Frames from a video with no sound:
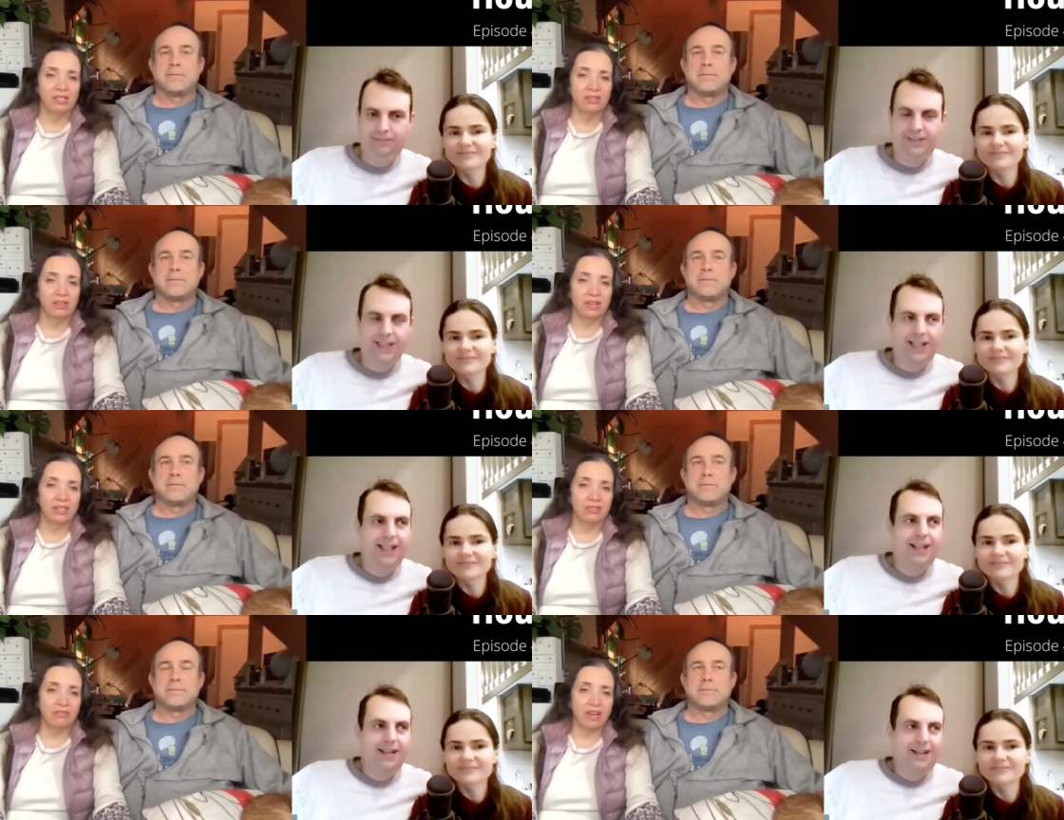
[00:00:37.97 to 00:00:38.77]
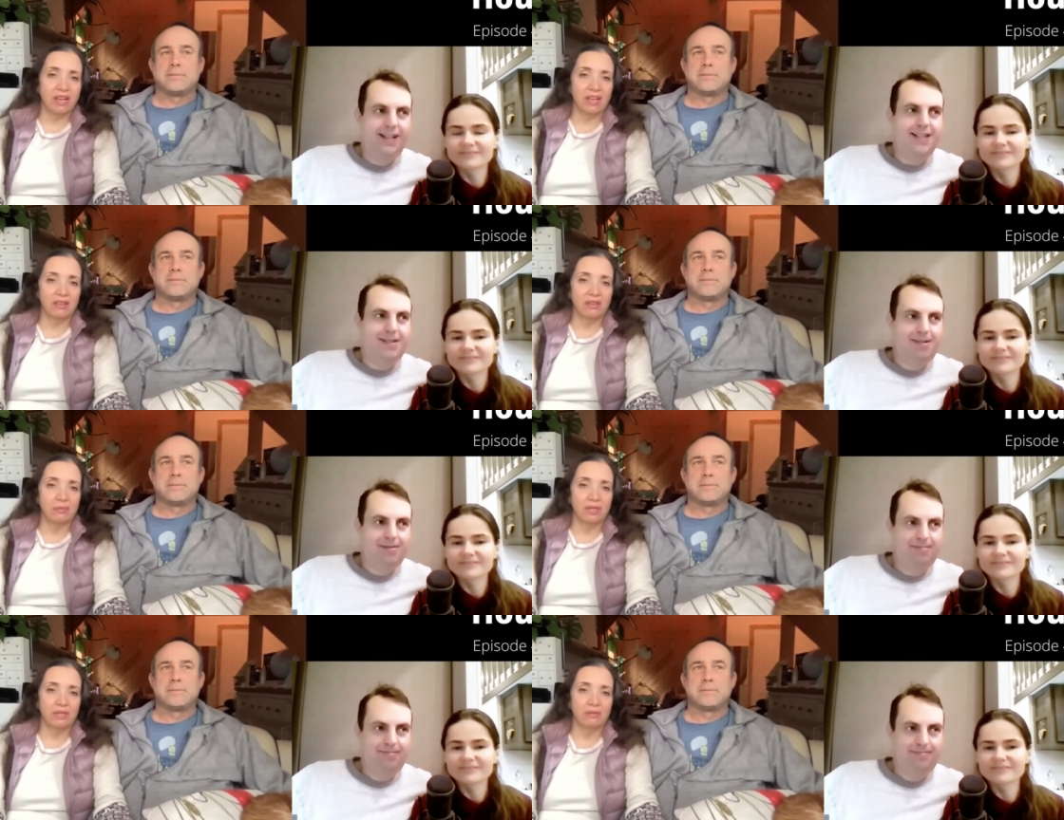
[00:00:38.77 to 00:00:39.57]
Speaker 1: Your hair is gray. Yes.
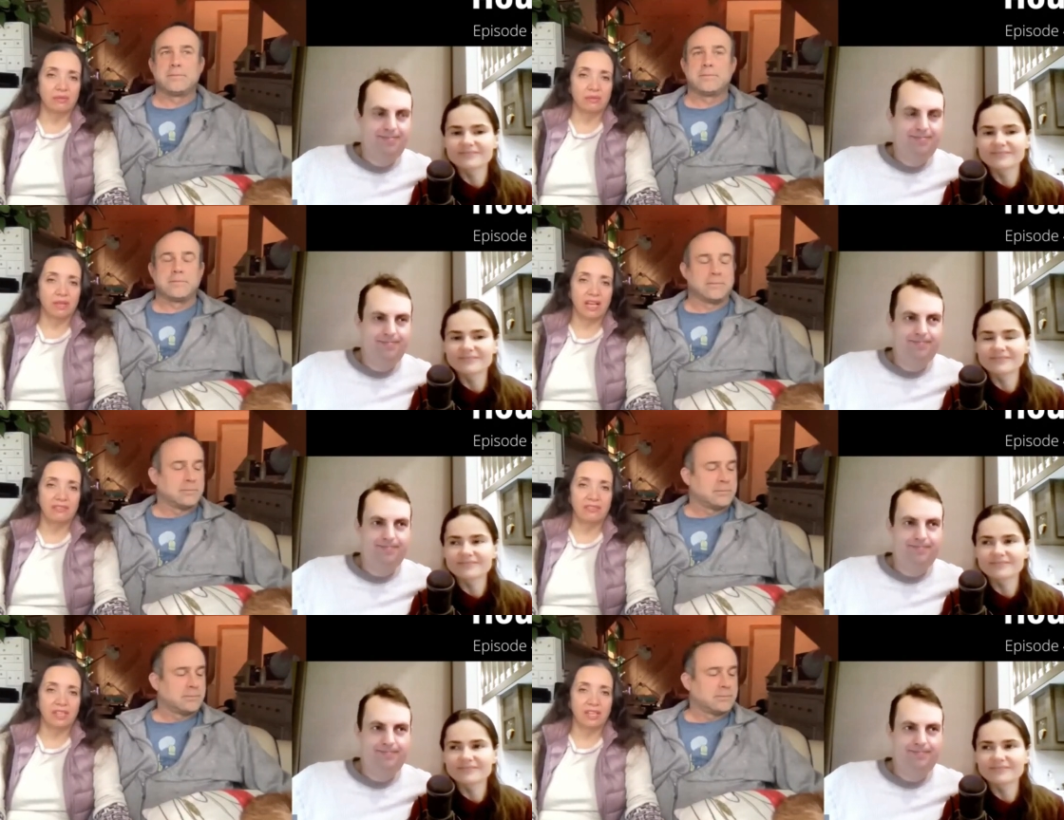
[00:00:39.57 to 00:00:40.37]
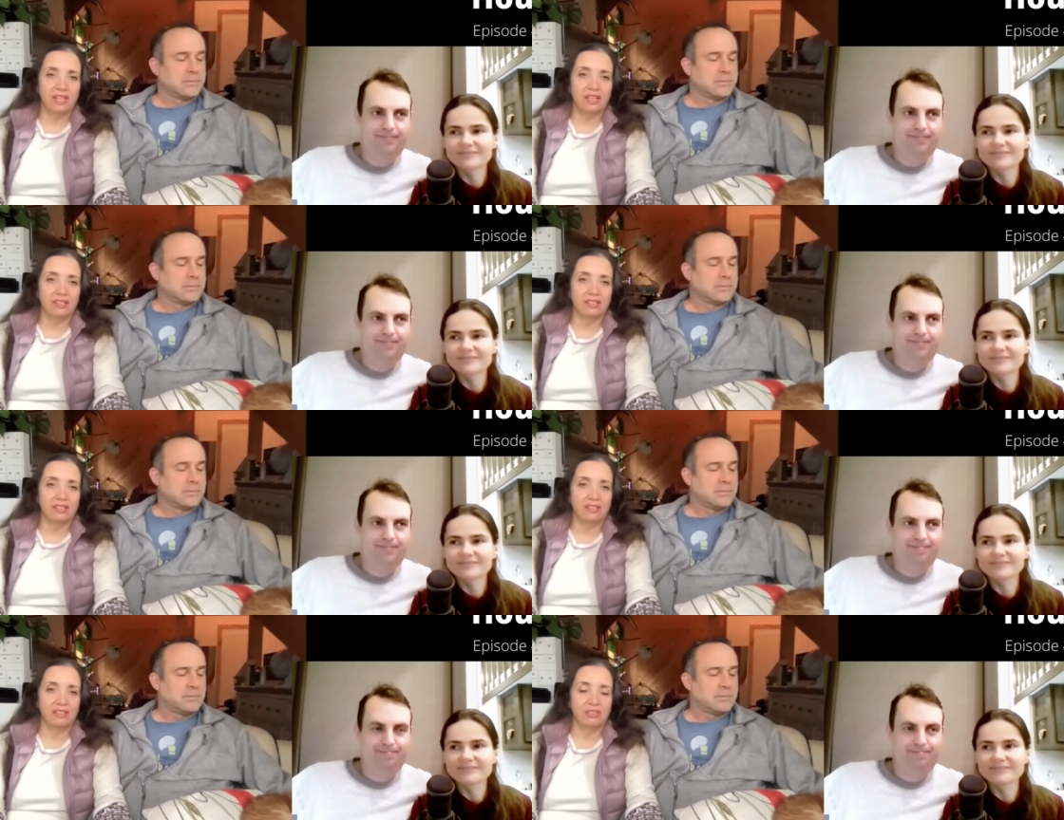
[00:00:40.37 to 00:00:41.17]
After that.
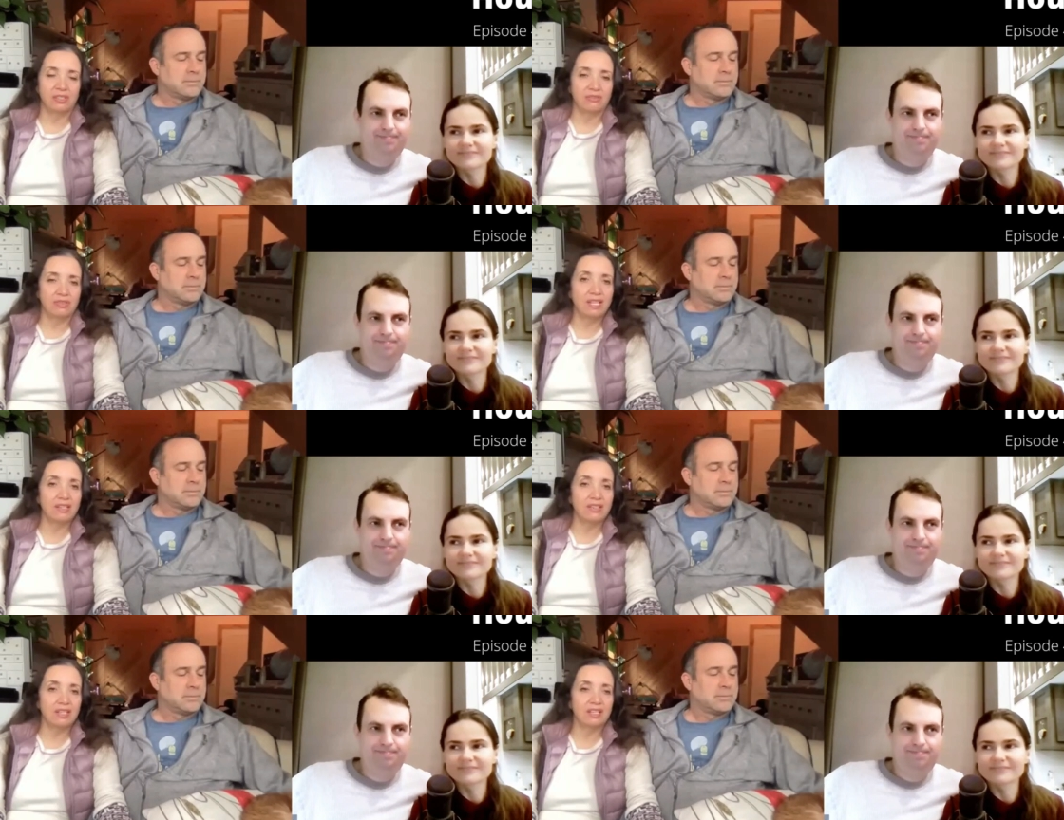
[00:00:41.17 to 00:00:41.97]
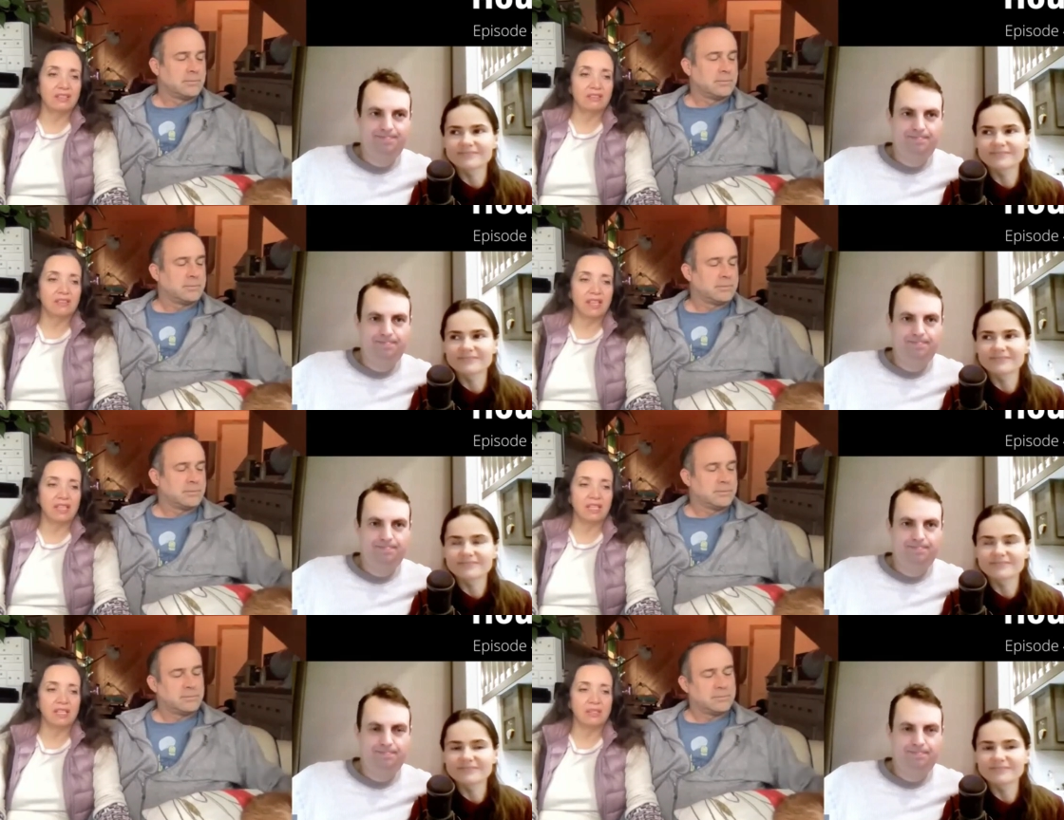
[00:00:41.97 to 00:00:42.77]
So it's really, really, I
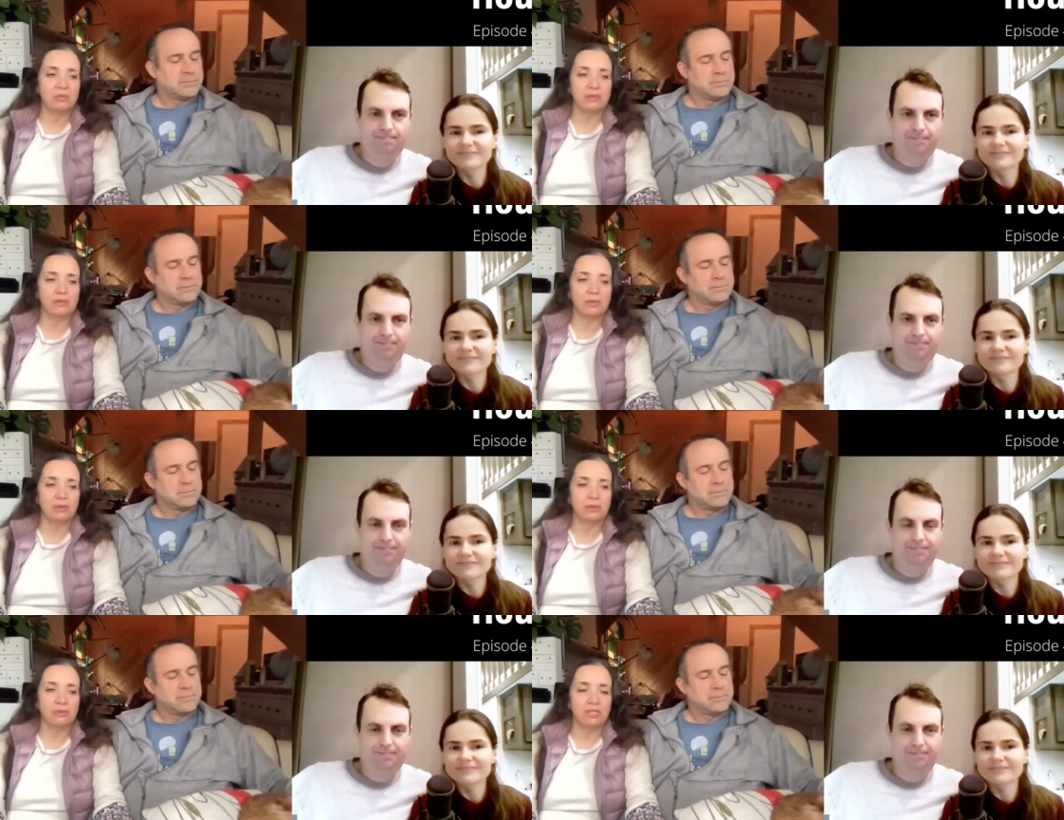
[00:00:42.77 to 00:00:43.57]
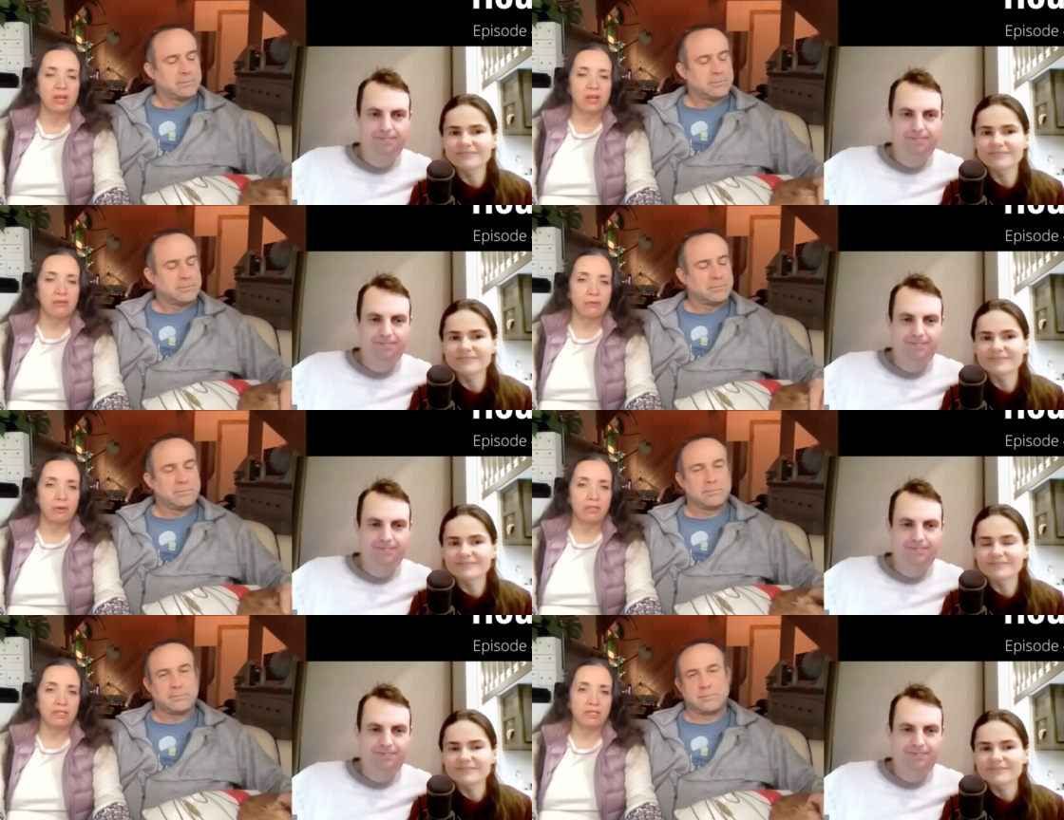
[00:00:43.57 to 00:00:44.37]
think it's one of those
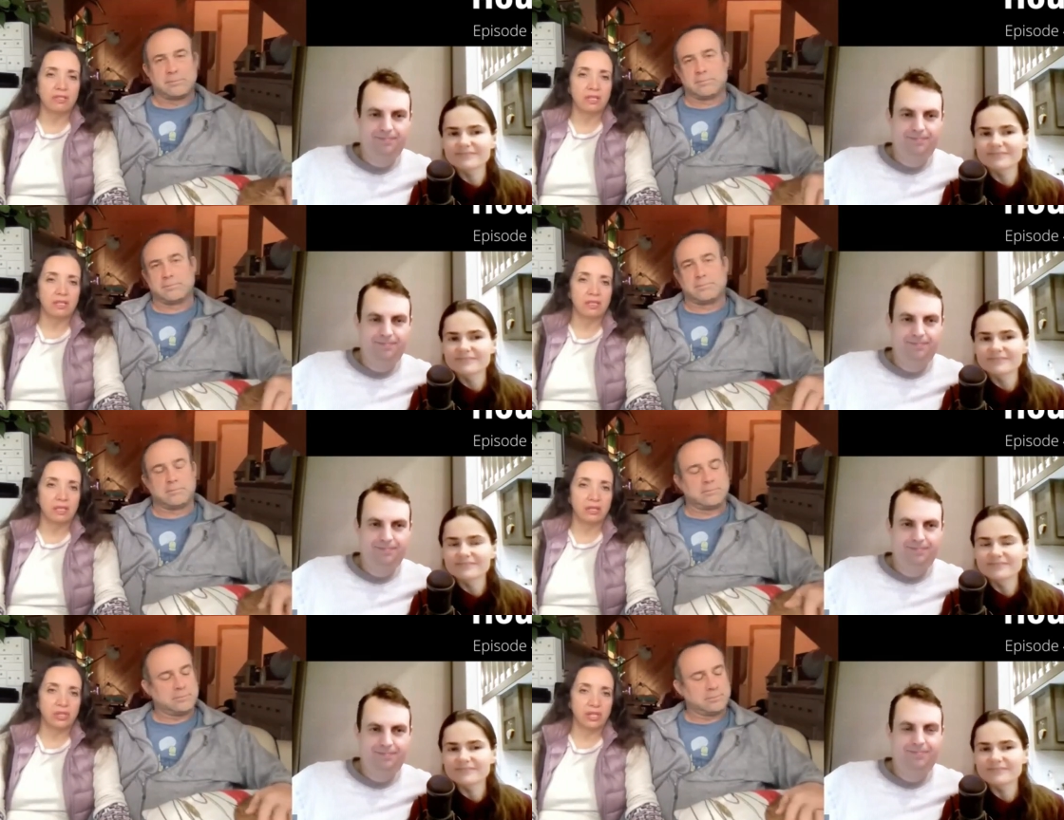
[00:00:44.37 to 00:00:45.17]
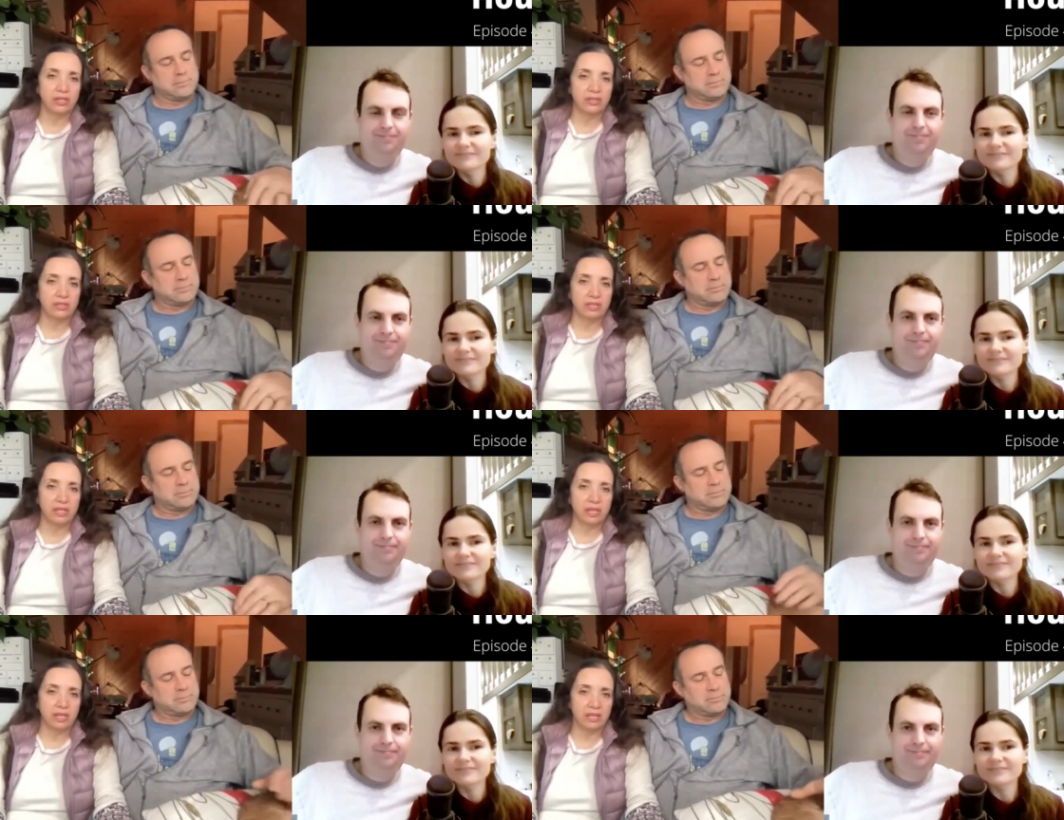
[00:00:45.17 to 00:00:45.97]
false teachings
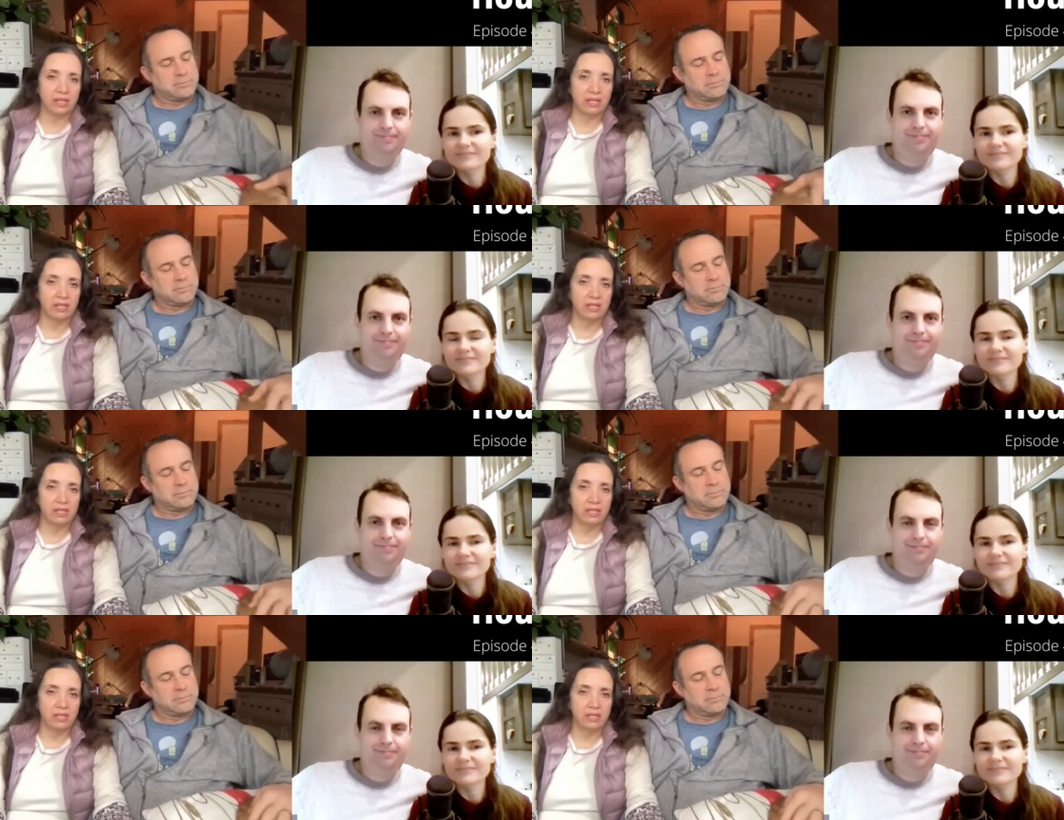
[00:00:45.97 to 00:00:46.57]
again.